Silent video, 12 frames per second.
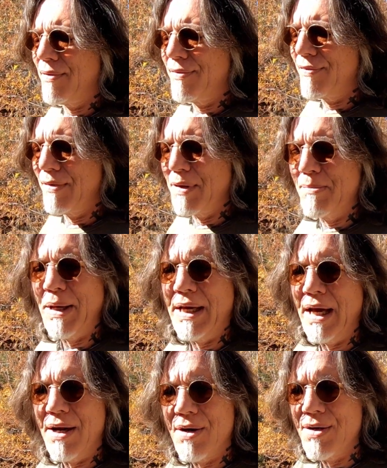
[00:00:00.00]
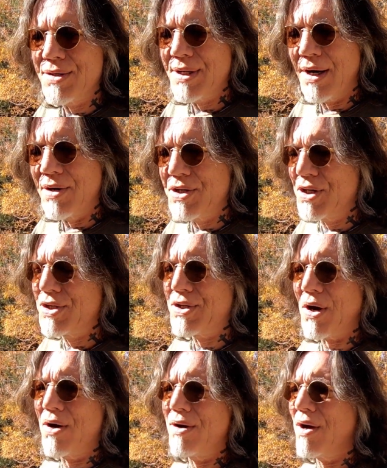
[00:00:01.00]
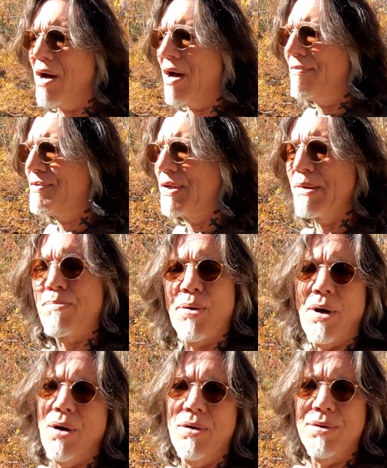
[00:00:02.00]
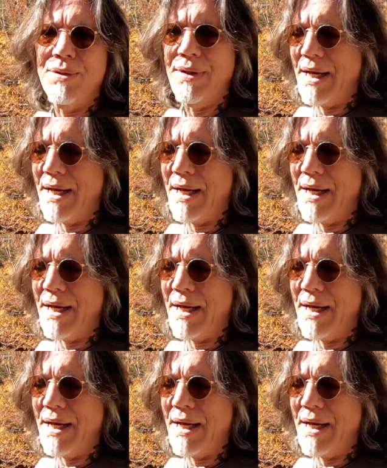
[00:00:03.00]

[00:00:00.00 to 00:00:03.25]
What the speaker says: From the beginners that are just starting off to the pros.